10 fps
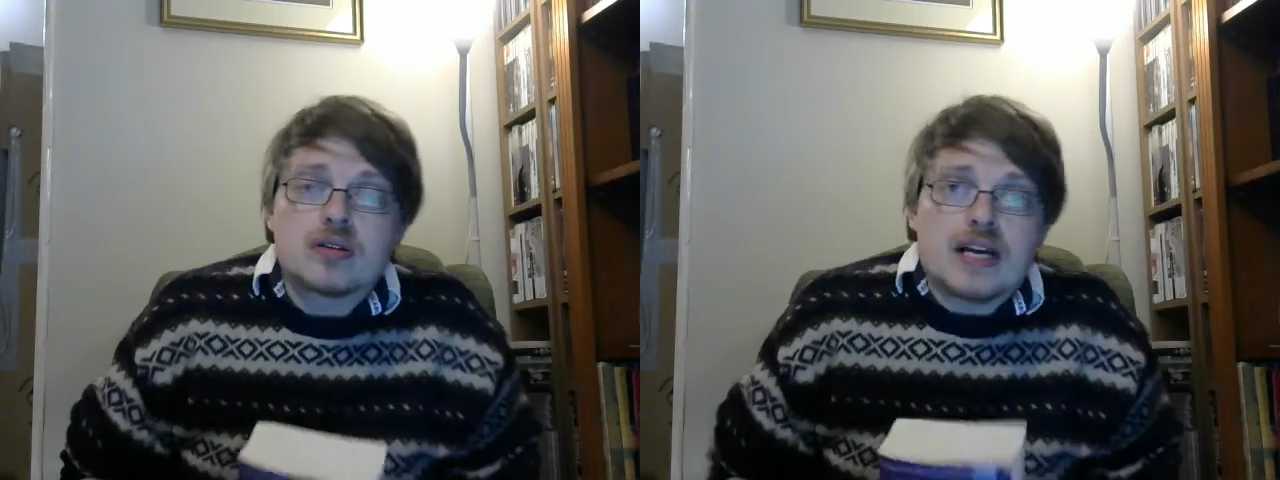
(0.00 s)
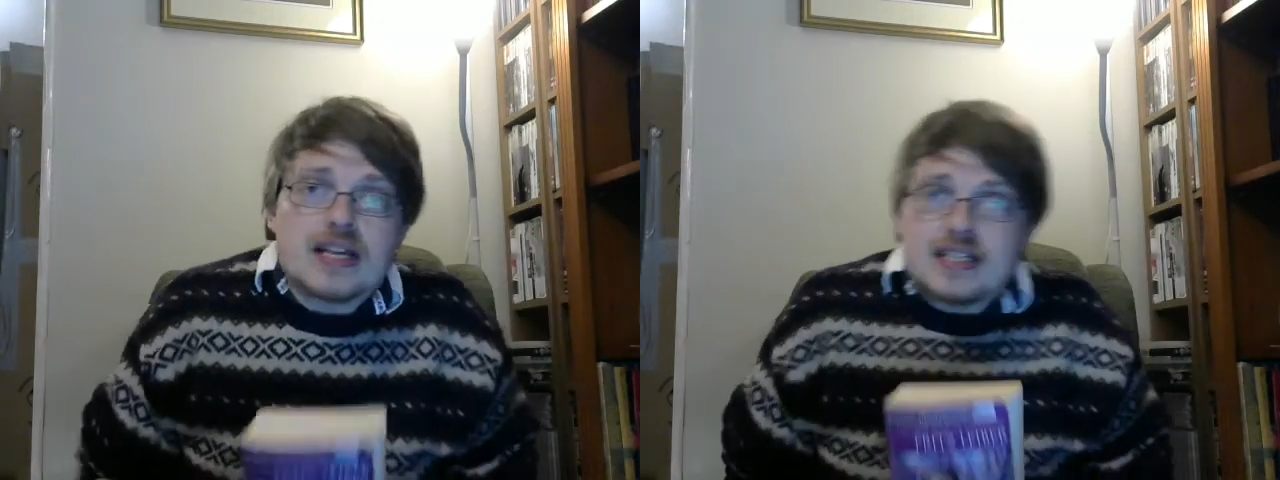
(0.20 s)

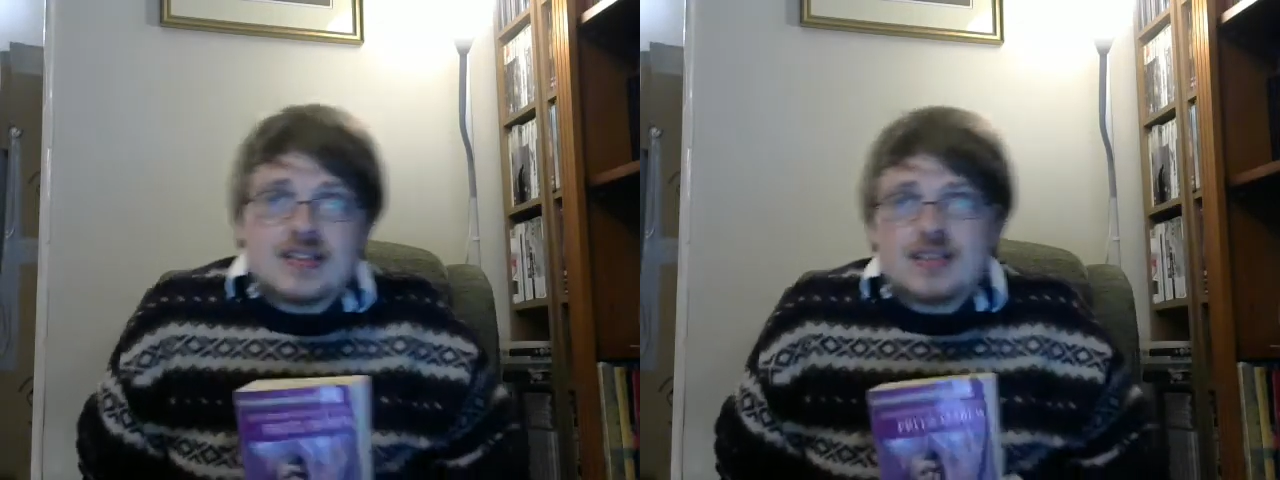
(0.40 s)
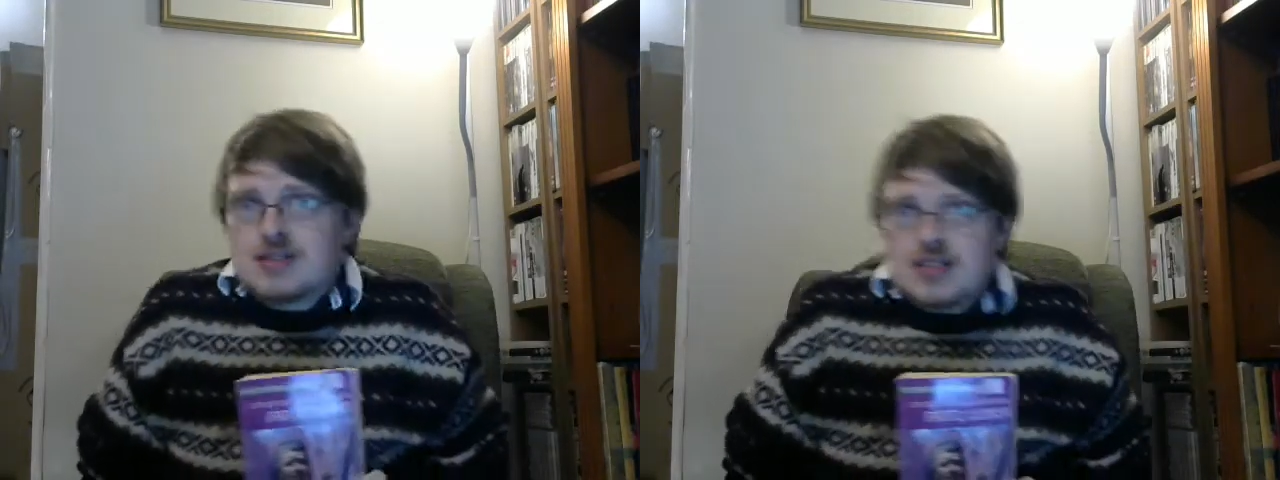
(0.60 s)

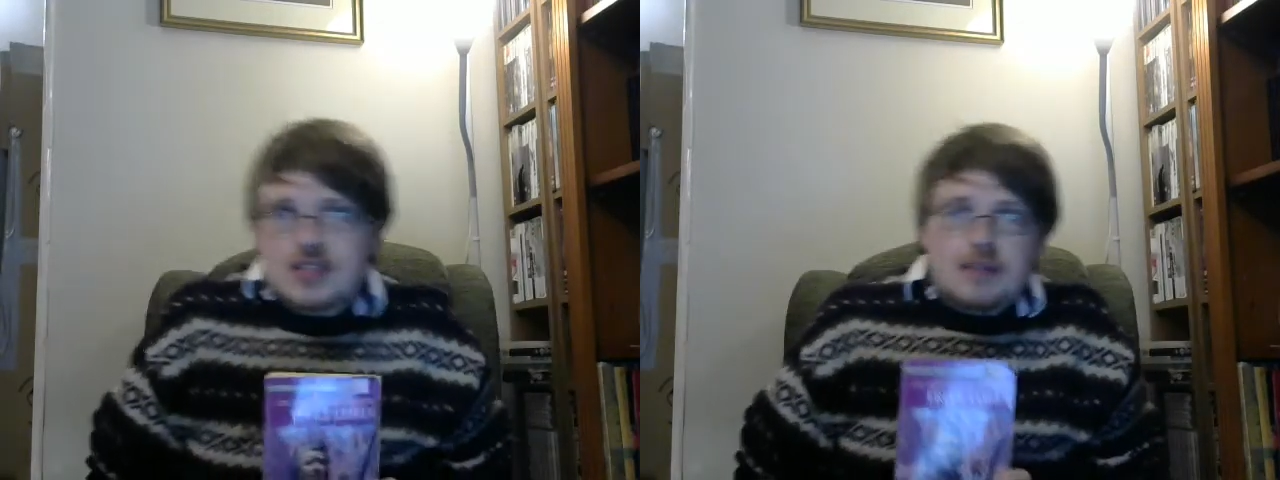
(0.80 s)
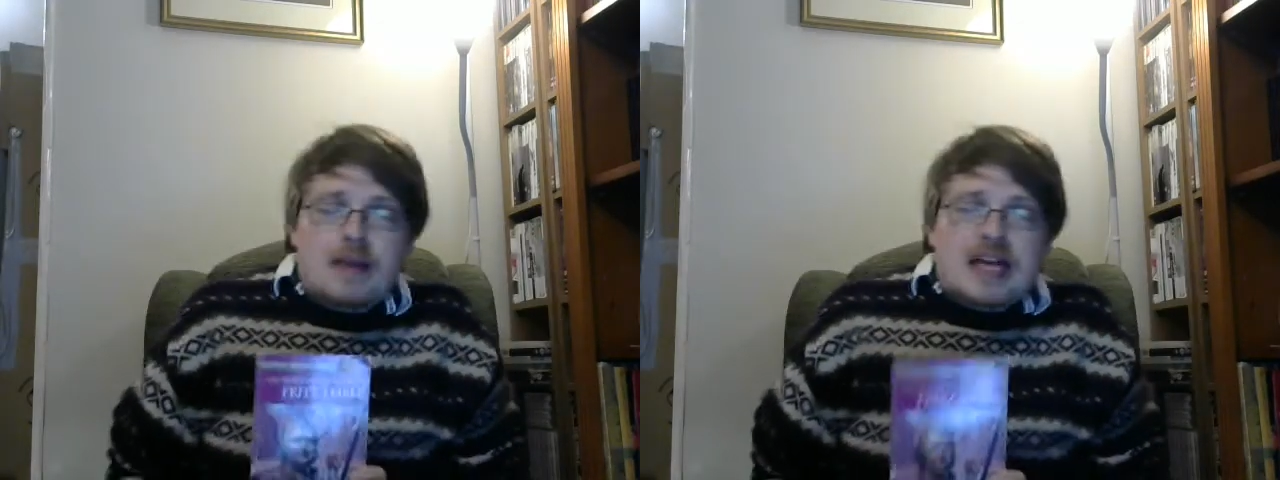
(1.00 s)
is
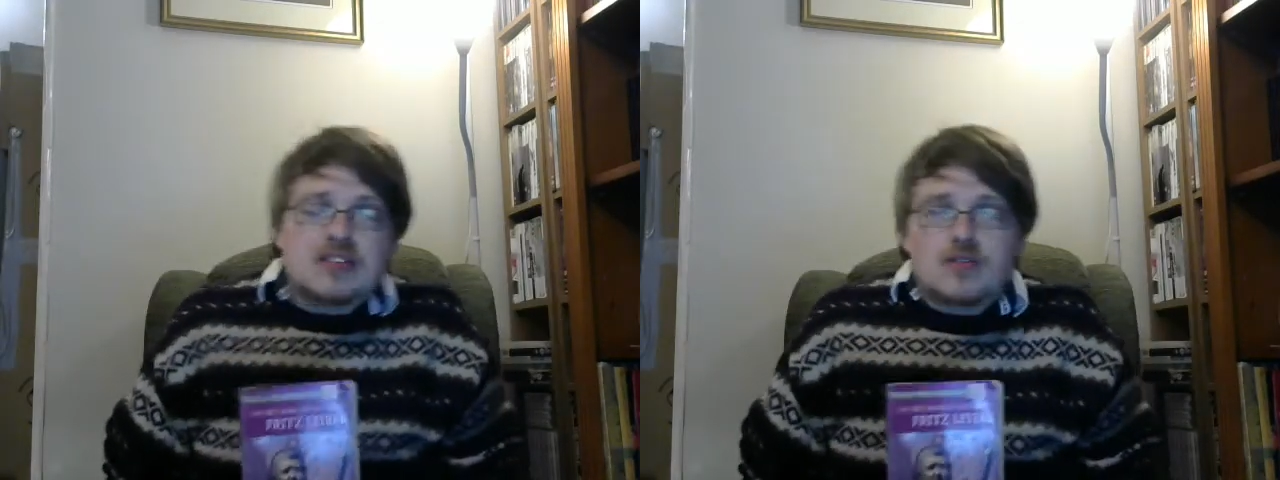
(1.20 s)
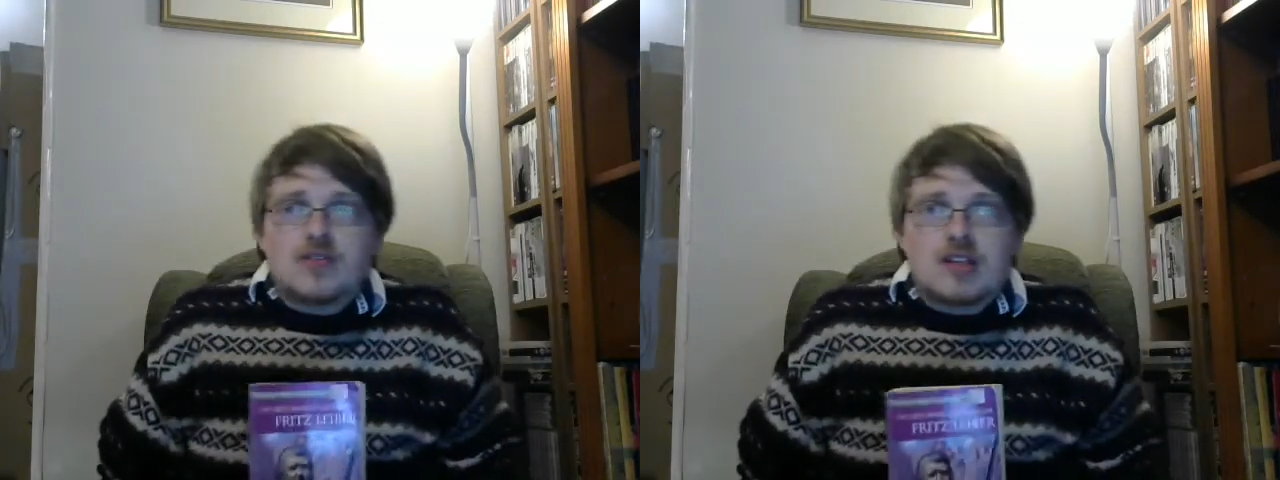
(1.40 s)
the
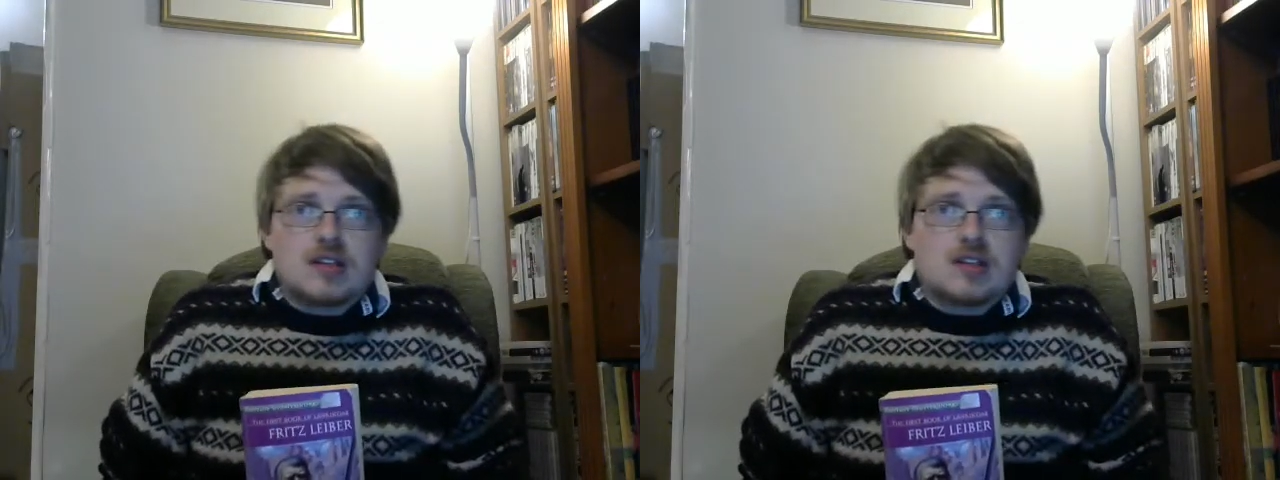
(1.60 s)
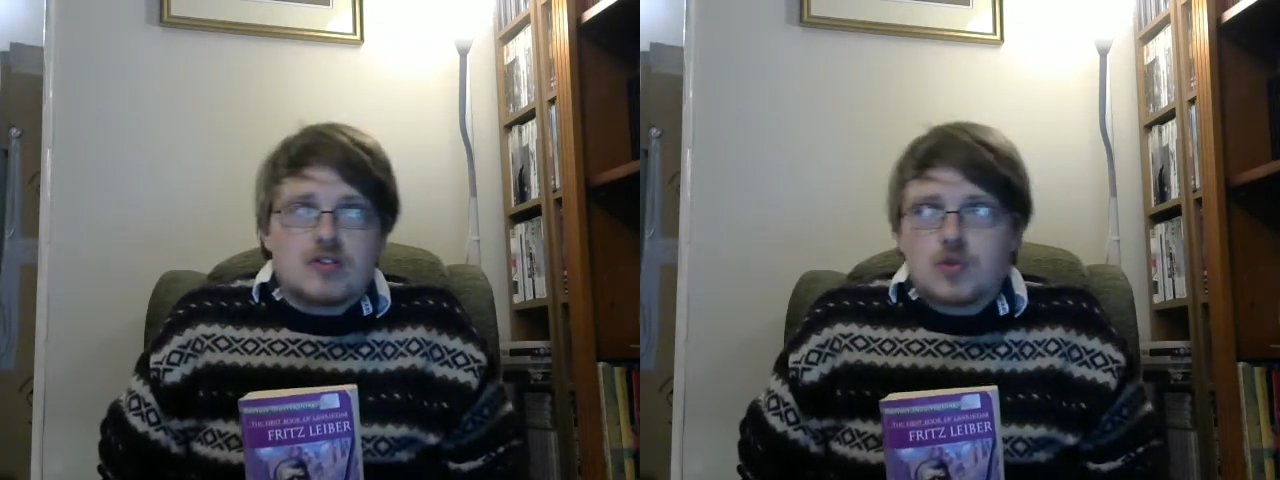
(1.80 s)
best of
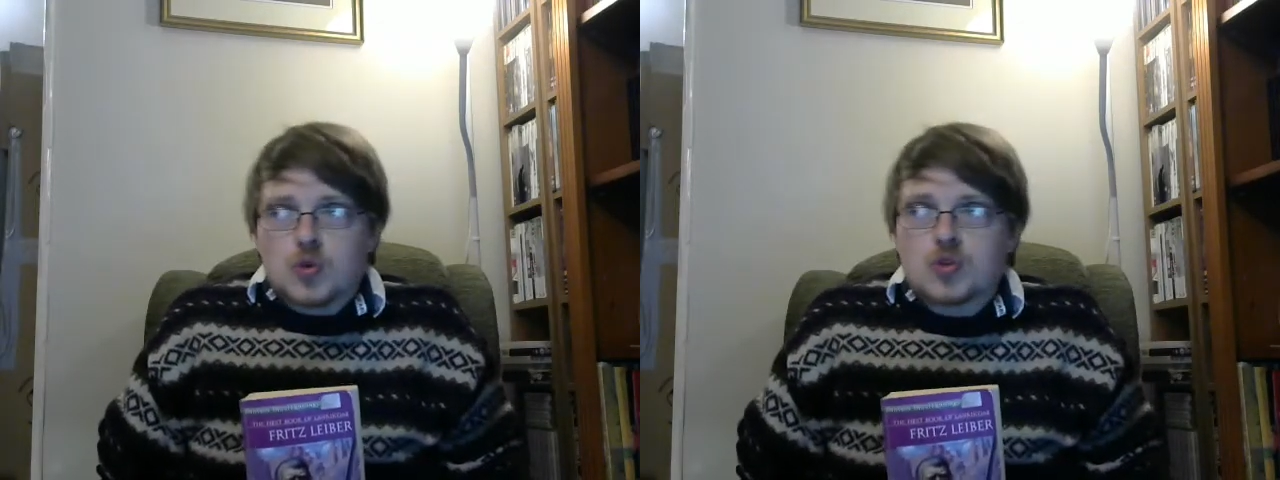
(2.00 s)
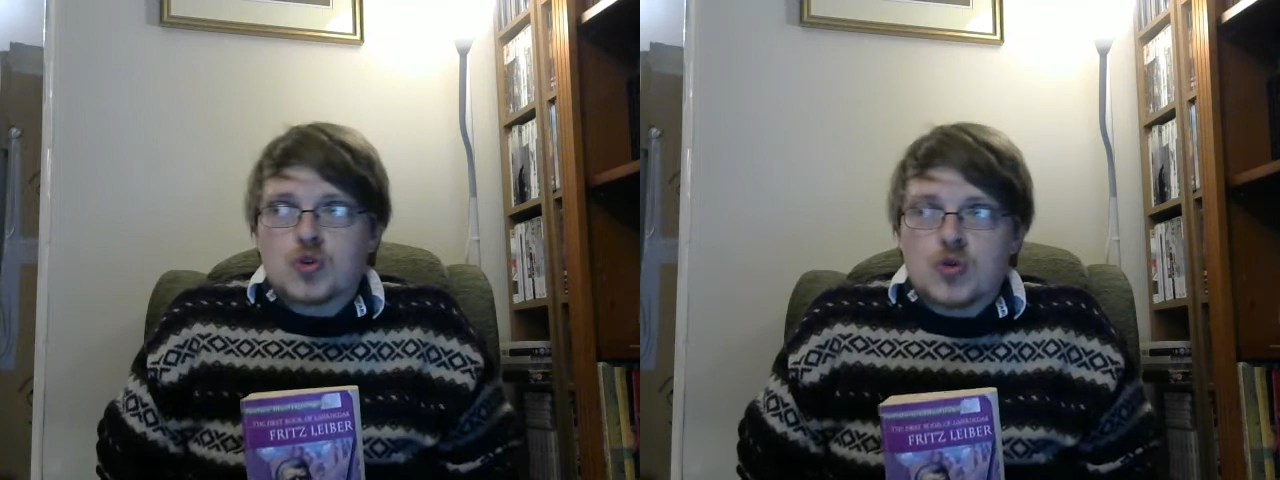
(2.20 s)
the four
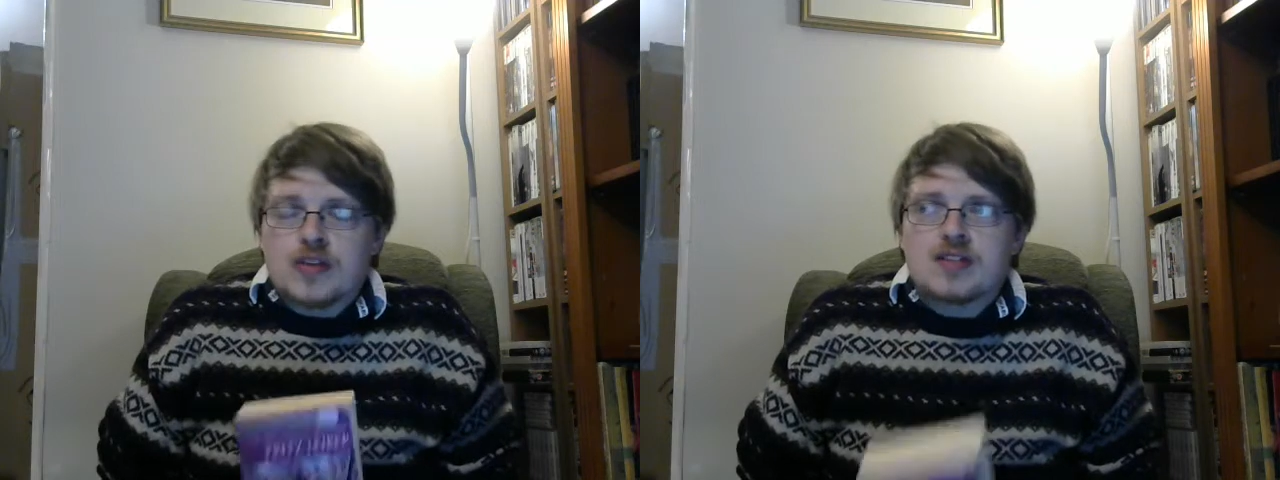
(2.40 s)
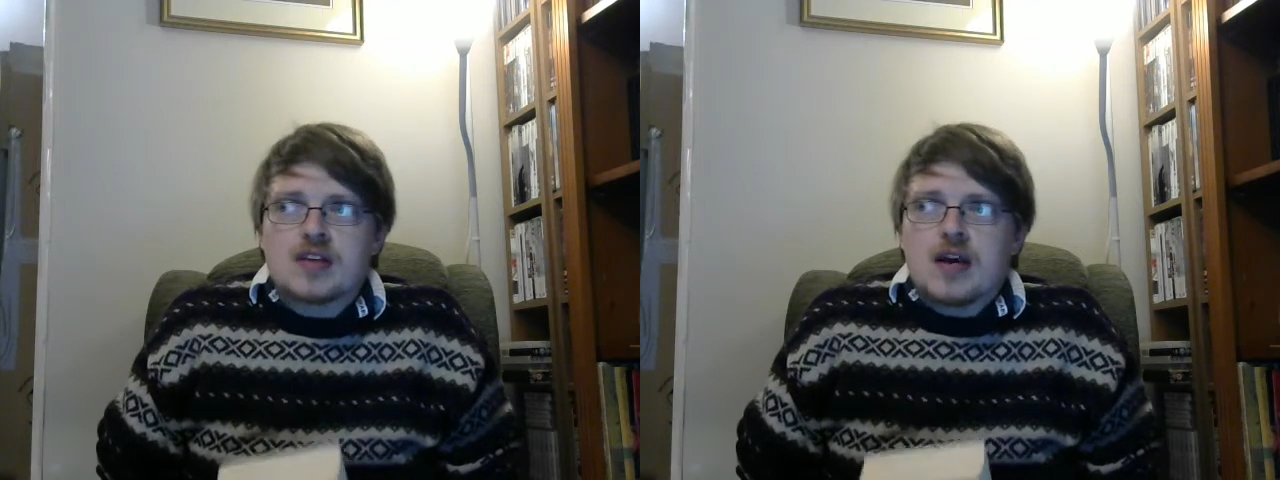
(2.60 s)
stories.